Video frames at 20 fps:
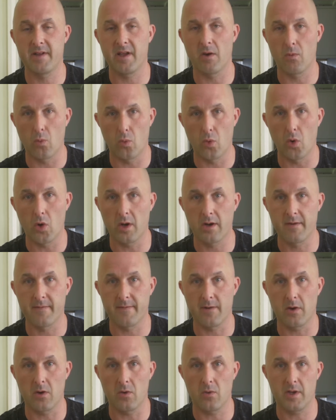a
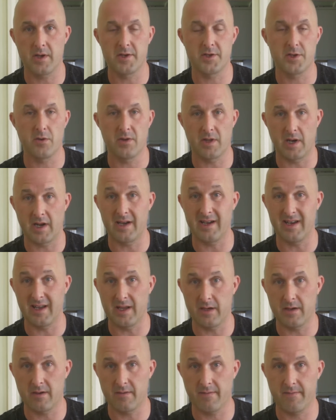workflow issue that I
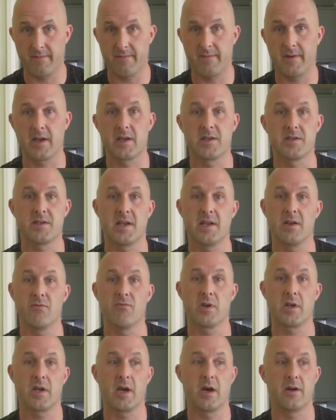need to fix in
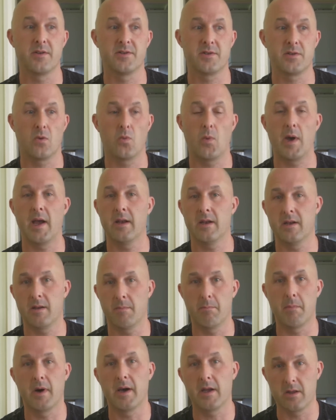regards to when to
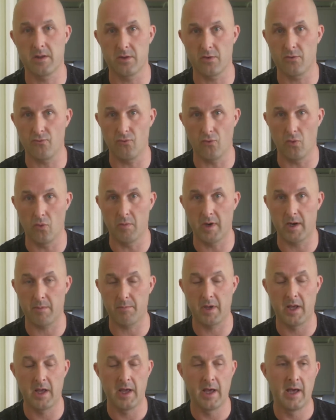mic the groom up
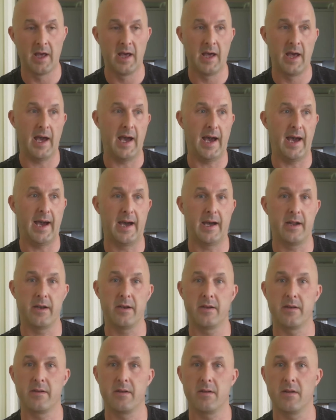
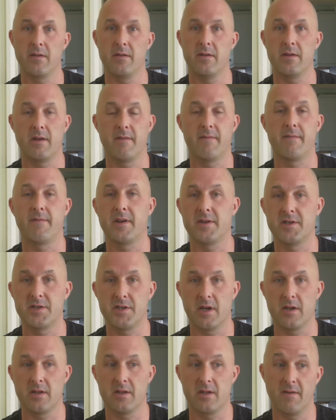and the
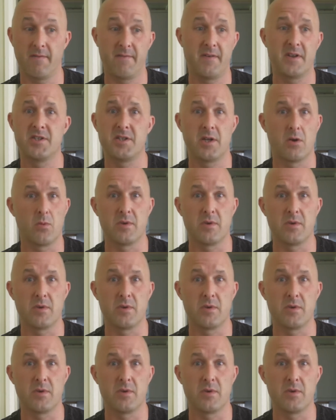officiant. The officiant was